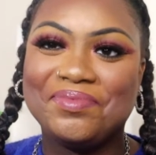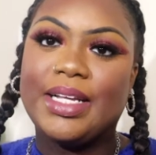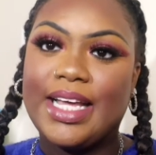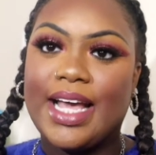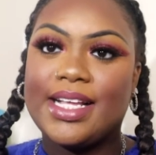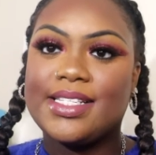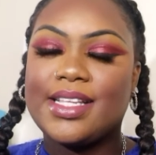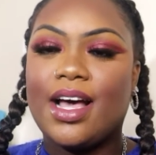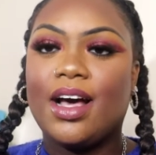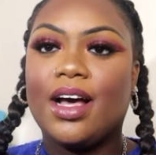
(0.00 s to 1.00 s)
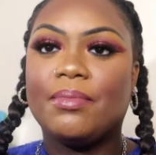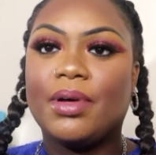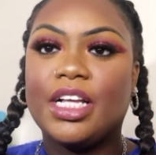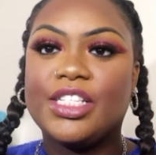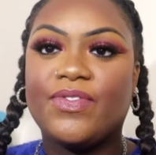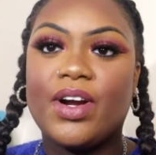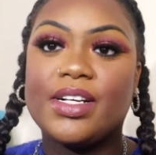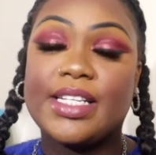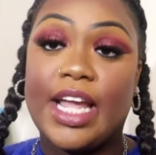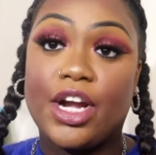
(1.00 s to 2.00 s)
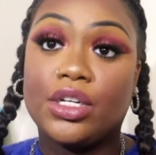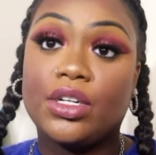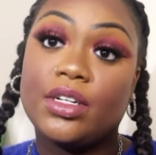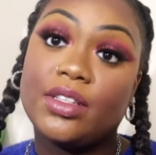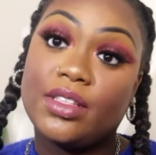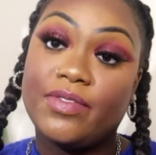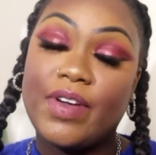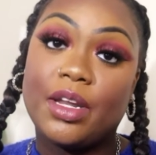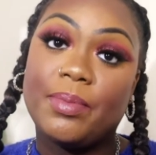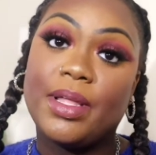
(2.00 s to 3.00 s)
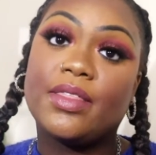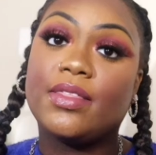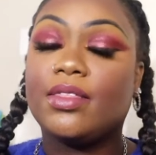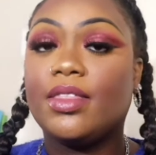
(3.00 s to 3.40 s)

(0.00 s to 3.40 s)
But yes, as far as character development,